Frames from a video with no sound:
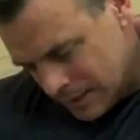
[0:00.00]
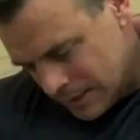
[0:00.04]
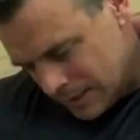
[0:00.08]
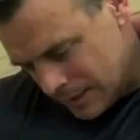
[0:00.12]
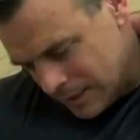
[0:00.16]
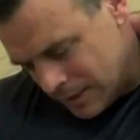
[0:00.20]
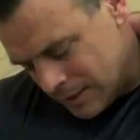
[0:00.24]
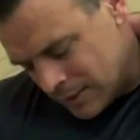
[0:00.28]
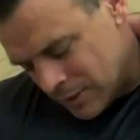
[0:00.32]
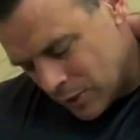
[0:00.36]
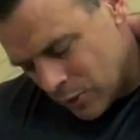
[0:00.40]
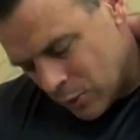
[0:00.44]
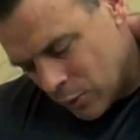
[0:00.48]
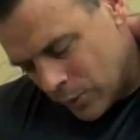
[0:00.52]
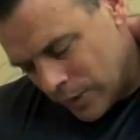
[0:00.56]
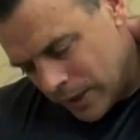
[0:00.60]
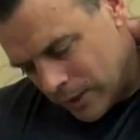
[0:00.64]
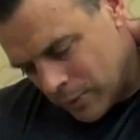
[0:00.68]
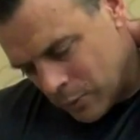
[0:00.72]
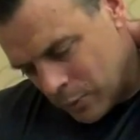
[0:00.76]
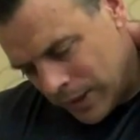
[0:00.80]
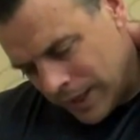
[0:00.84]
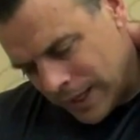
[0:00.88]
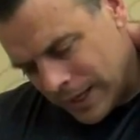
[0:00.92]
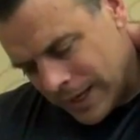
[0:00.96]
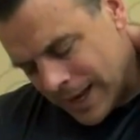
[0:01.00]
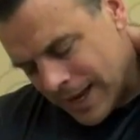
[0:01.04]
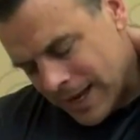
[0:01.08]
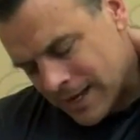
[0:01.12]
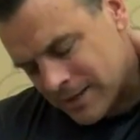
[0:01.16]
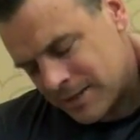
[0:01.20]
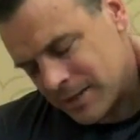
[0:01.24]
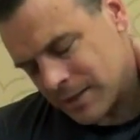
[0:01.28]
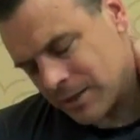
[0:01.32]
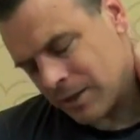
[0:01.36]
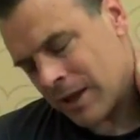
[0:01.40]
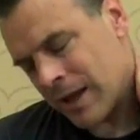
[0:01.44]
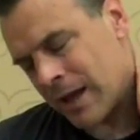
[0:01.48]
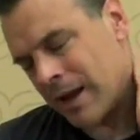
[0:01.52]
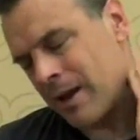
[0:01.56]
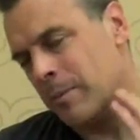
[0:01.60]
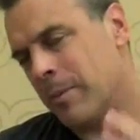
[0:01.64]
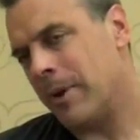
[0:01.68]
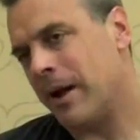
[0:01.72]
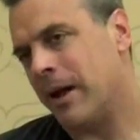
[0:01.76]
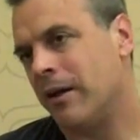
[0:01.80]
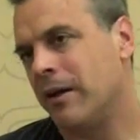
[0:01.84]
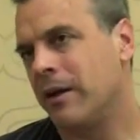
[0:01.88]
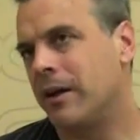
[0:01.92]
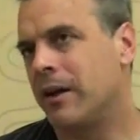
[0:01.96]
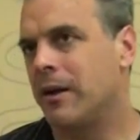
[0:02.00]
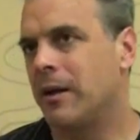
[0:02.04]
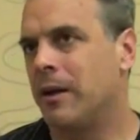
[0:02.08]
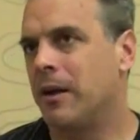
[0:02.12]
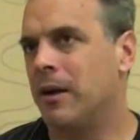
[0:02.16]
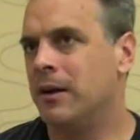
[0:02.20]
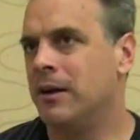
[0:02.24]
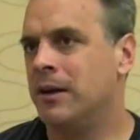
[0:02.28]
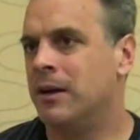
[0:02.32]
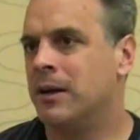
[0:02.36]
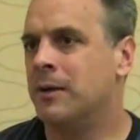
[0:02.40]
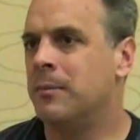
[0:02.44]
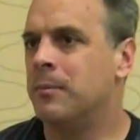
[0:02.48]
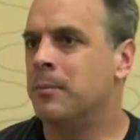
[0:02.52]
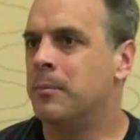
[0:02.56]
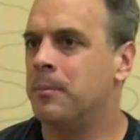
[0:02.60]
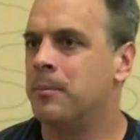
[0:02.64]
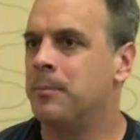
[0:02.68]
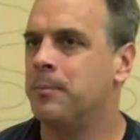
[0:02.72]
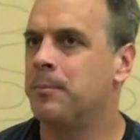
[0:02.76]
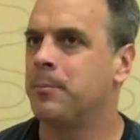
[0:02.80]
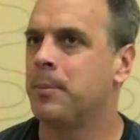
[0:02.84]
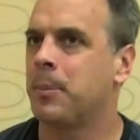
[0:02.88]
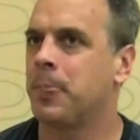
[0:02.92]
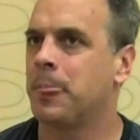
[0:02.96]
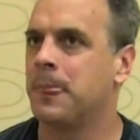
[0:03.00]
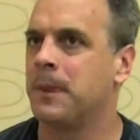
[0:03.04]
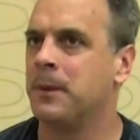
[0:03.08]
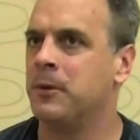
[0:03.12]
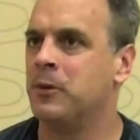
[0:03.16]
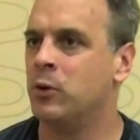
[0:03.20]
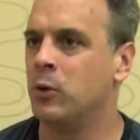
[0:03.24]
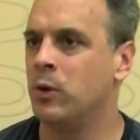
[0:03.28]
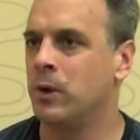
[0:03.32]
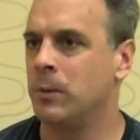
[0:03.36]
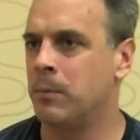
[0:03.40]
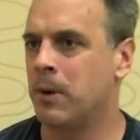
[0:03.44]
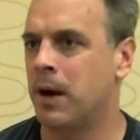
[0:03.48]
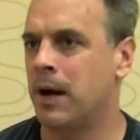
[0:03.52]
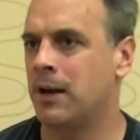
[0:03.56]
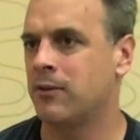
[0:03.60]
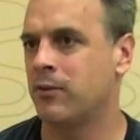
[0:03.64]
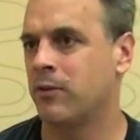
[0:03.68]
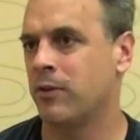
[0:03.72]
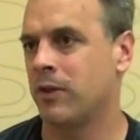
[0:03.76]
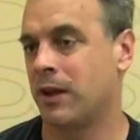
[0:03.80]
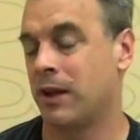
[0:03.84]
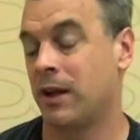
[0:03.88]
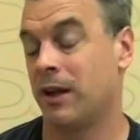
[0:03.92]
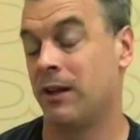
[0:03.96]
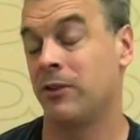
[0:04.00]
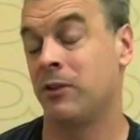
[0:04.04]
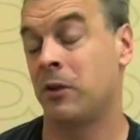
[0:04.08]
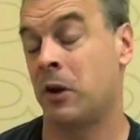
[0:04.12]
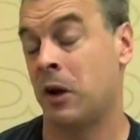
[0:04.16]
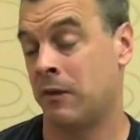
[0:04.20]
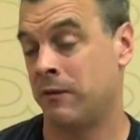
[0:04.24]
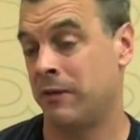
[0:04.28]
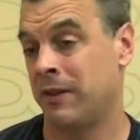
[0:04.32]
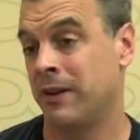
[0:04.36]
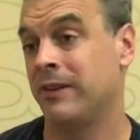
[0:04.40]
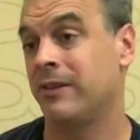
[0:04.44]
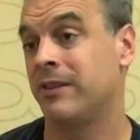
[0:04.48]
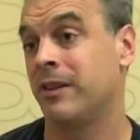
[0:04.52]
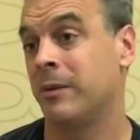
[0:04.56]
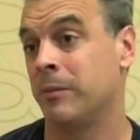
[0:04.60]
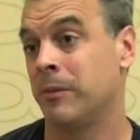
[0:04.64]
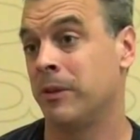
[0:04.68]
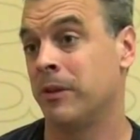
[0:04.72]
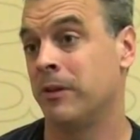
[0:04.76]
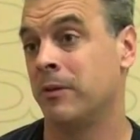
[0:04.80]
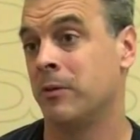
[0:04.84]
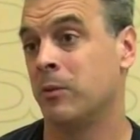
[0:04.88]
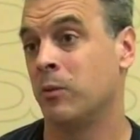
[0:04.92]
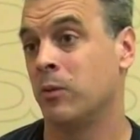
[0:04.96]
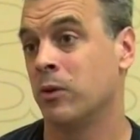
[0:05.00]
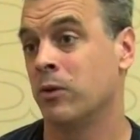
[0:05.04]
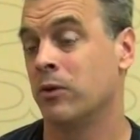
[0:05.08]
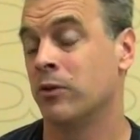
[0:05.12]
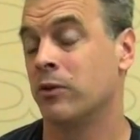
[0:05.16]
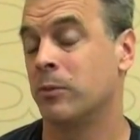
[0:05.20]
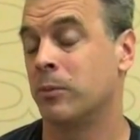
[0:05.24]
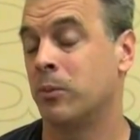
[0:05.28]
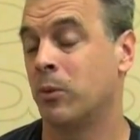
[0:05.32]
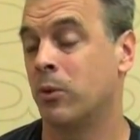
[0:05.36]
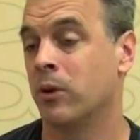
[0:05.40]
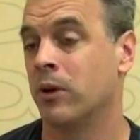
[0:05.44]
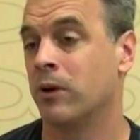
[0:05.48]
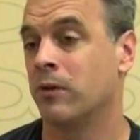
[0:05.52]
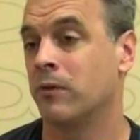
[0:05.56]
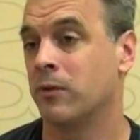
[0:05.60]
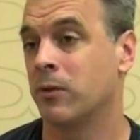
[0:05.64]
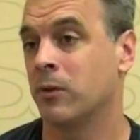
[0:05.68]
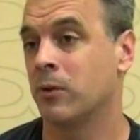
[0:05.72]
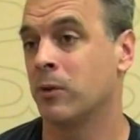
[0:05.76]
We get asked a lot about doing mods for the console. Obviously, something we're supporting for a